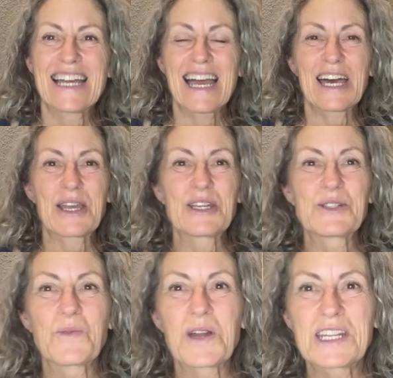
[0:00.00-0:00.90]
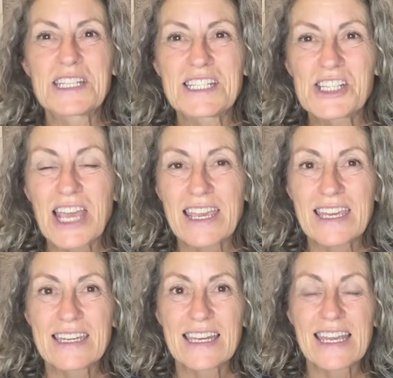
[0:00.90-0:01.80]
Wanted to check
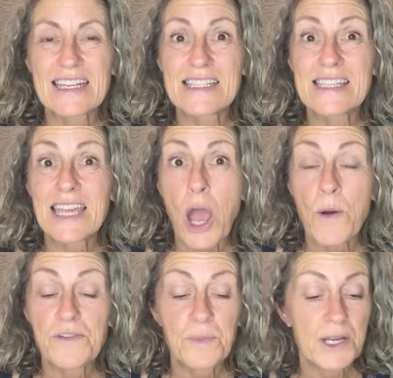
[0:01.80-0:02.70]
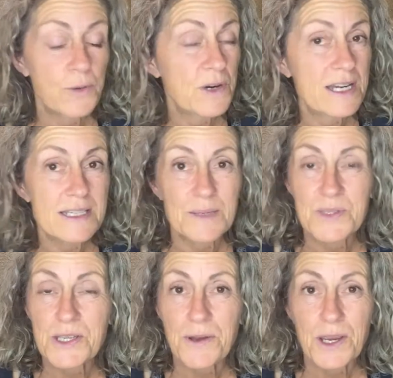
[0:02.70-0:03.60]
in and see how everybody was.
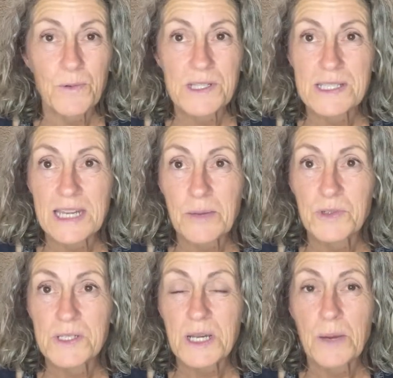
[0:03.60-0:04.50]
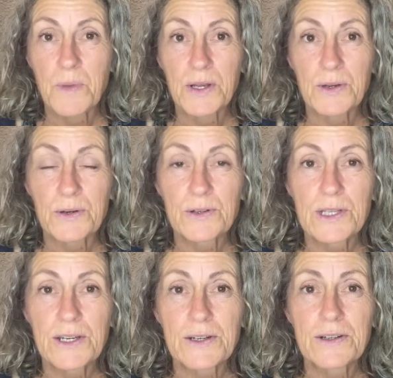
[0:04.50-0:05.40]
I'm sorry I wasn't able to come on
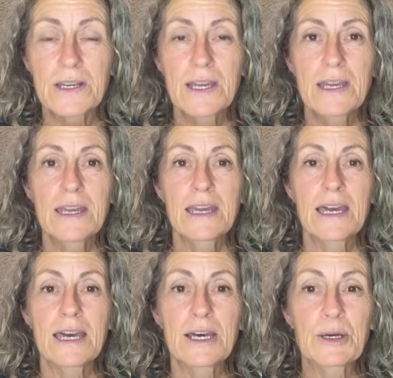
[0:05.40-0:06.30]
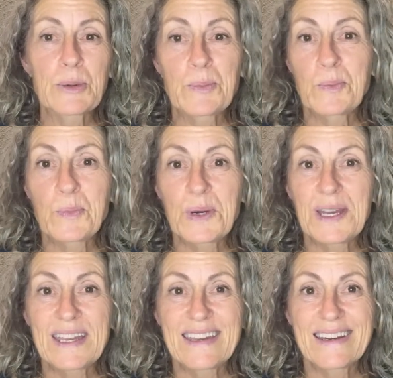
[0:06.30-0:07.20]
earlier,
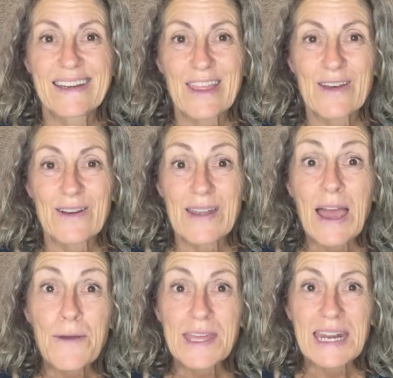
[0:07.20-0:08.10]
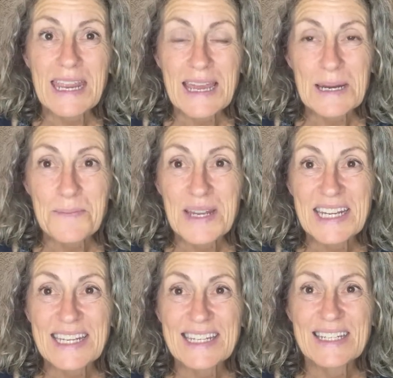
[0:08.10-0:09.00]
but I thought now that I had a
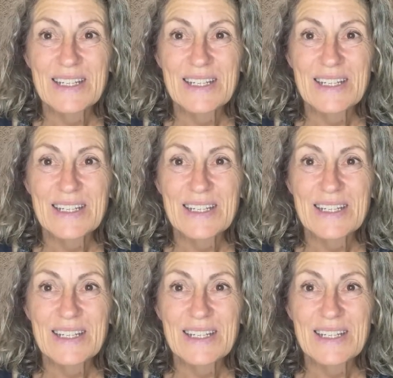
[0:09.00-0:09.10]
minute